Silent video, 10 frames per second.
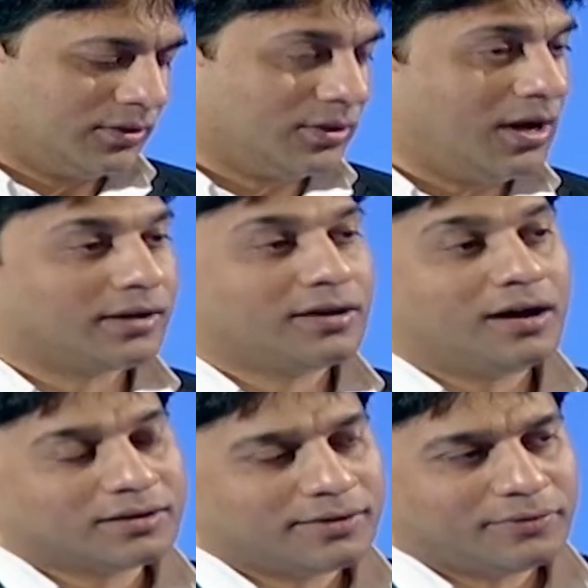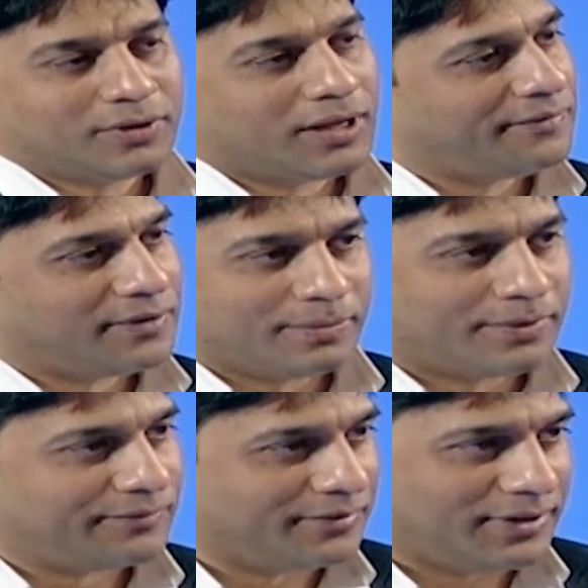So I can't give you a lifetime,
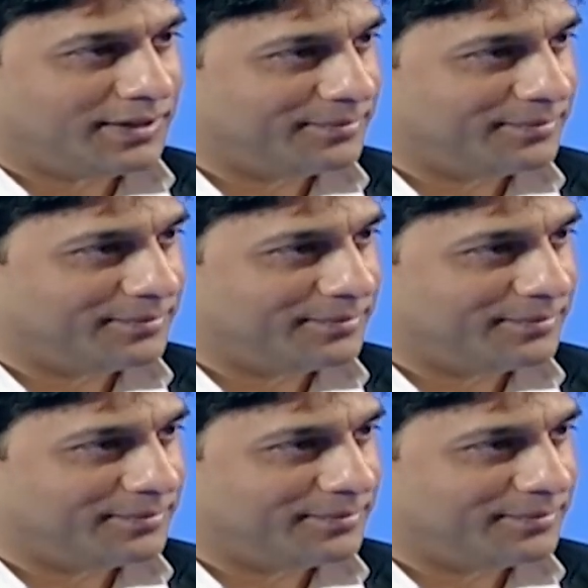I'm afraid.